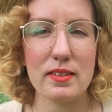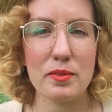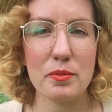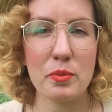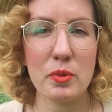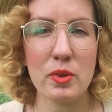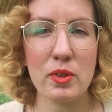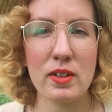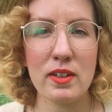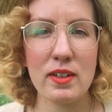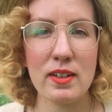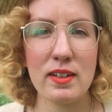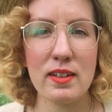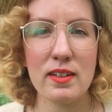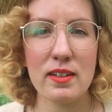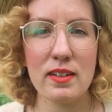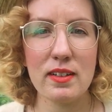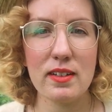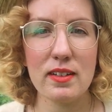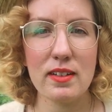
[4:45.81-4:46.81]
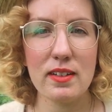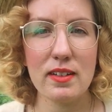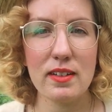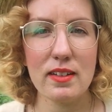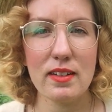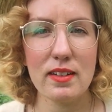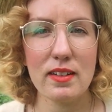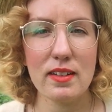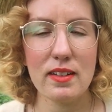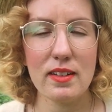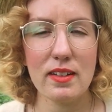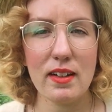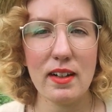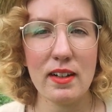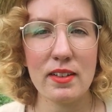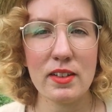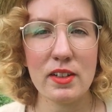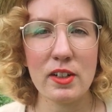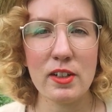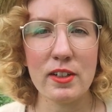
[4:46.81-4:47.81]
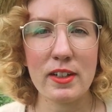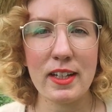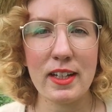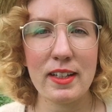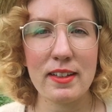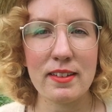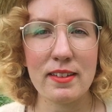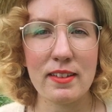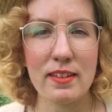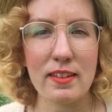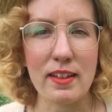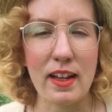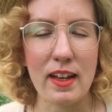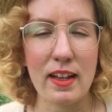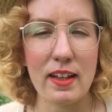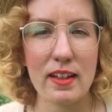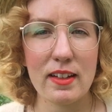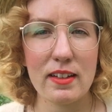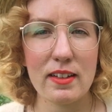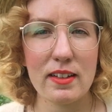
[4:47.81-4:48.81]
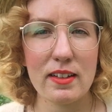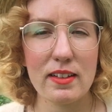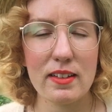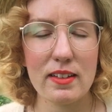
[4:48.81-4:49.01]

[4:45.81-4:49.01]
more on the green side.